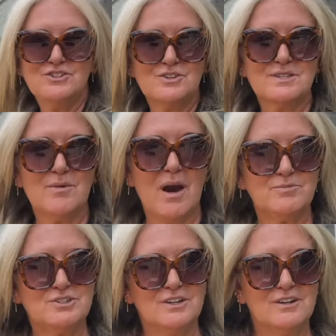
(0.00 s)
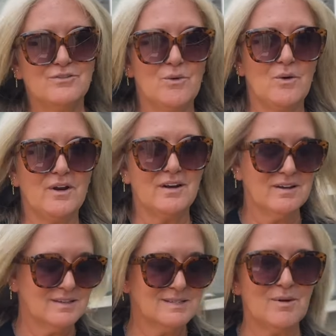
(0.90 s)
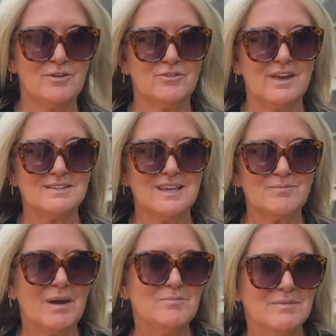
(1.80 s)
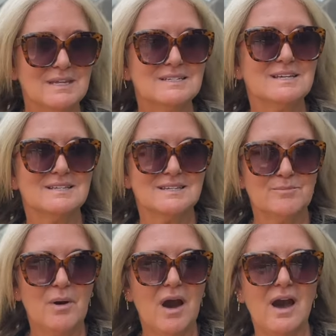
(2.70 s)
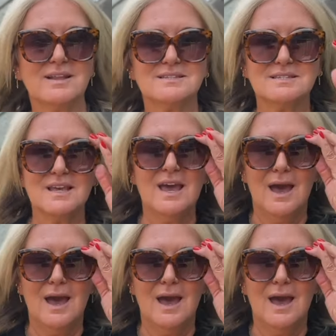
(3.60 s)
you some option for some other things, like my mint is in pots.